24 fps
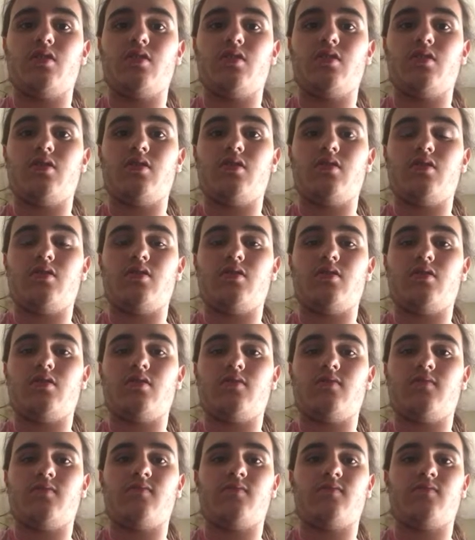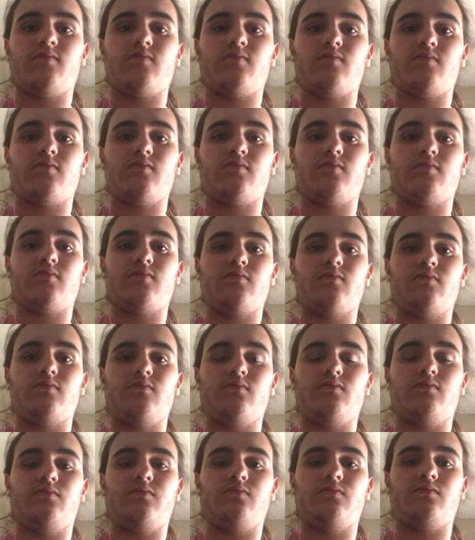
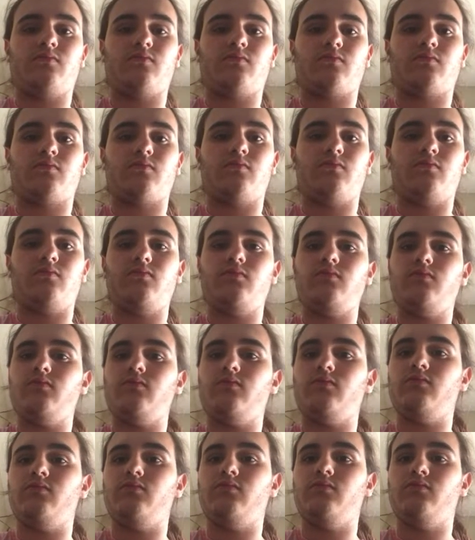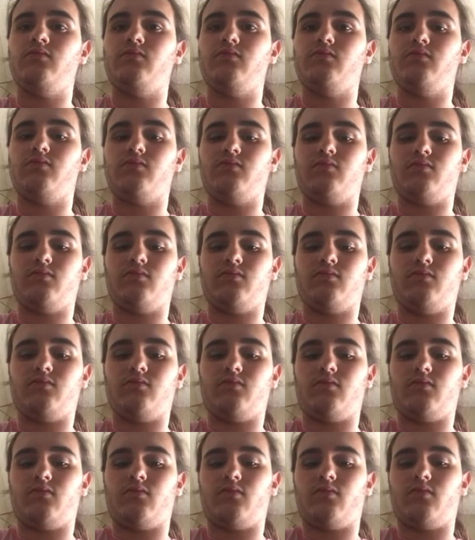
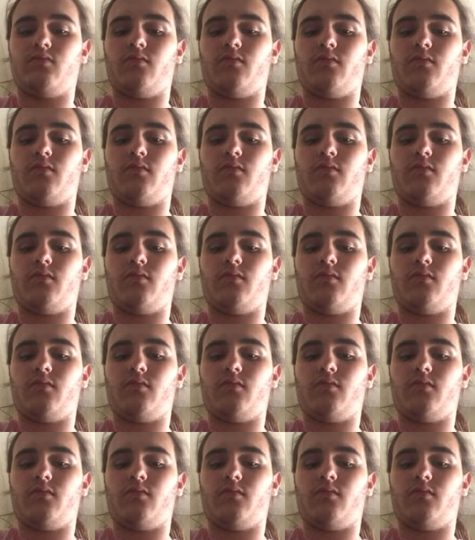No one is speaking in this clip.